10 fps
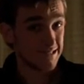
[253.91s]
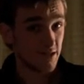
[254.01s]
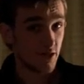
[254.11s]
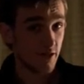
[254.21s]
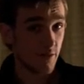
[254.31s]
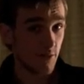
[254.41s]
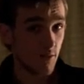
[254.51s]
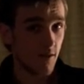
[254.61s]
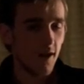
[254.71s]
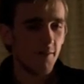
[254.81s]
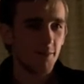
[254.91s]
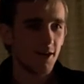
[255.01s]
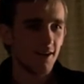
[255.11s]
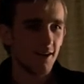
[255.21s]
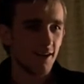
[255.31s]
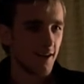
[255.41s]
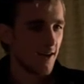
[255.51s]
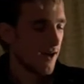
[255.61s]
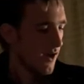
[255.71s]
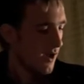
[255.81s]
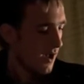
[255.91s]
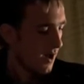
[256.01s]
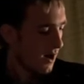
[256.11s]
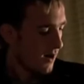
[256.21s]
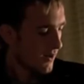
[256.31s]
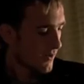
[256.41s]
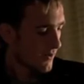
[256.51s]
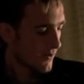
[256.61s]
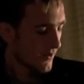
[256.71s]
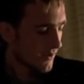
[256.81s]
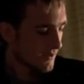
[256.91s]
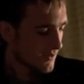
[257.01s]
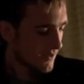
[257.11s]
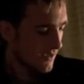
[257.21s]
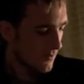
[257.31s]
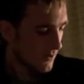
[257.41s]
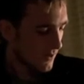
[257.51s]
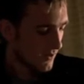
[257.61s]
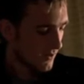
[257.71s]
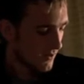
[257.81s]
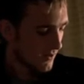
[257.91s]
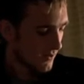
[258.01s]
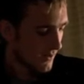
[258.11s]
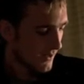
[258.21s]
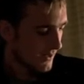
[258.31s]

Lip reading: Sorry, Apple. But other things that they put in here